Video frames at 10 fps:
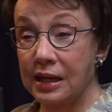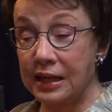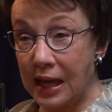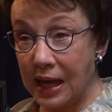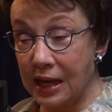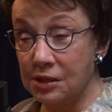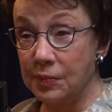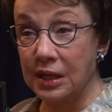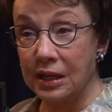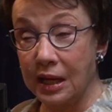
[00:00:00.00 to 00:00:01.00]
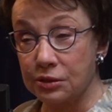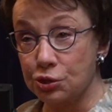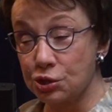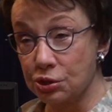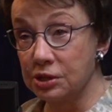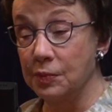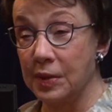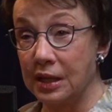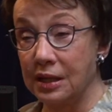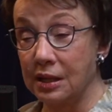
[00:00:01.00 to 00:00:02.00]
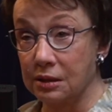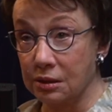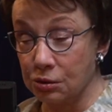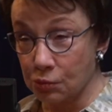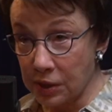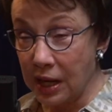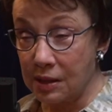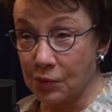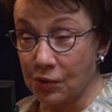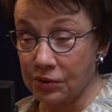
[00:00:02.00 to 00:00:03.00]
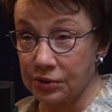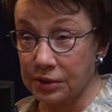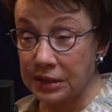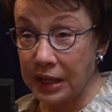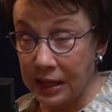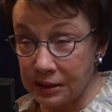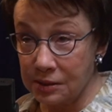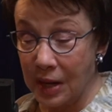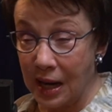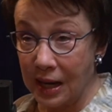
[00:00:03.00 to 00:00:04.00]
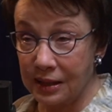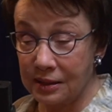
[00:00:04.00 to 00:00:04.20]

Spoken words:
can be and should be in your neighborhood and in mine,